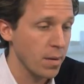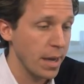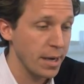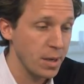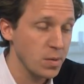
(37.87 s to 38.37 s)

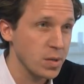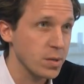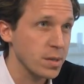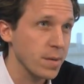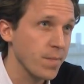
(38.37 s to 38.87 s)
end
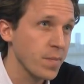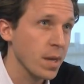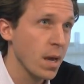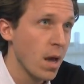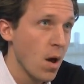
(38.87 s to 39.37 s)
users.
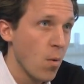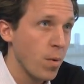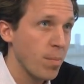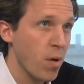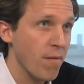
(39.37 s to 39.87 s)

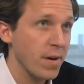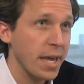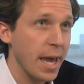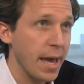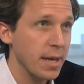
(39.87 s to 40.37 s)
We're
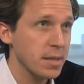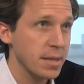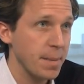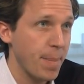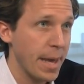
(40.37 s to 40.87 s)
privately held,
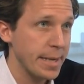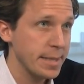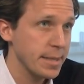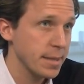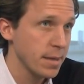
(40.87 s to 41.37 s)

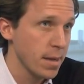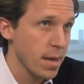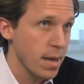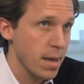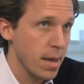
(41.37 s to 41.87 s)
independent,
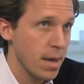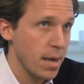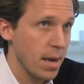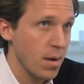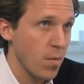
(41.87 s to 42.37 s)

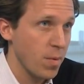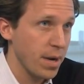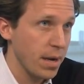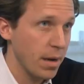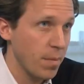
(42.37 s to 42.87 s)
and then
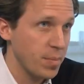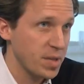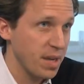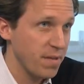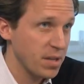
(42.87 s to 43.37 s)
we are
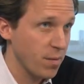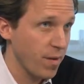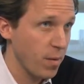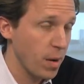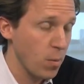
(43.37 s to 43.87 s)
perceived as a
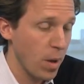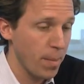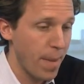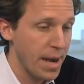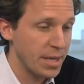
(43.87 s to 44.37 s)
very
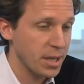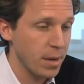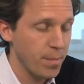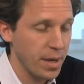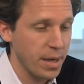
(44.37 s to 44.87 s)
well-managed
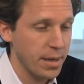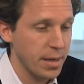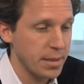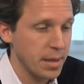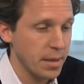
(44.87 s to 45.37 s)
company.
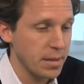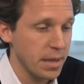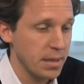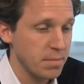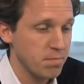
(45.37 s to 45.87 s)
And
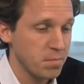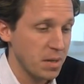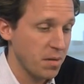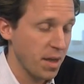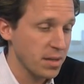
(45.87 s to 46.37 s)

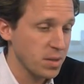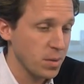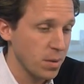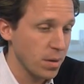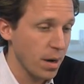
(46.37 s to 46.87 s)
thanks
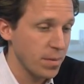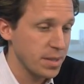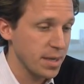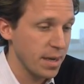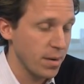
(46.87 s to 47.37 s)
to
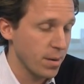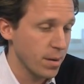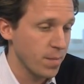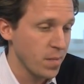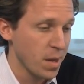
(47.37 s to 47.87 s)

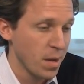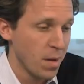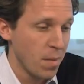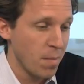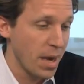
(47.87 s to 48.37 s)
our
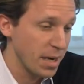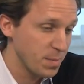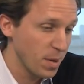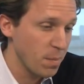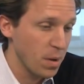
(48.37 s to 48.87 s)

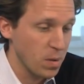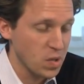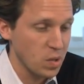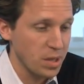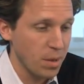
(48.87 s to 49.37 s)
management, but
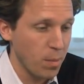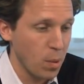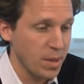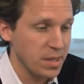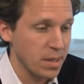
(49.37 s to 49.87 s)
also the
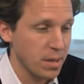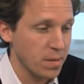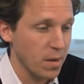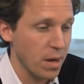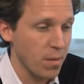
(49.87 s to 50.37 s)
employees
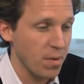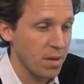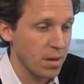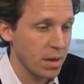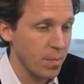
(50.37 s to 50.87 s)

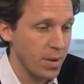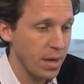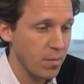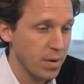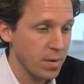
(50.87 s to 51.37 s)
within the
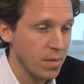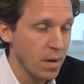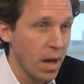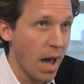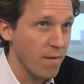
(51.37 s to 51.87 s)
company, we
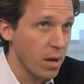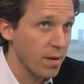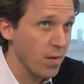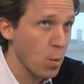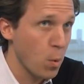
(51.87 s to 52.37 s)
have a
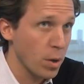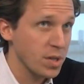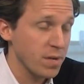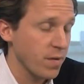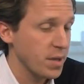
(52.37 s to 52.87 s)
lot of
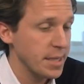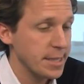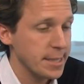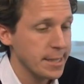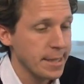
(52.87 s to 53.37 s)
awards for
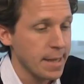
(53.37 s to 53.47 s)
this.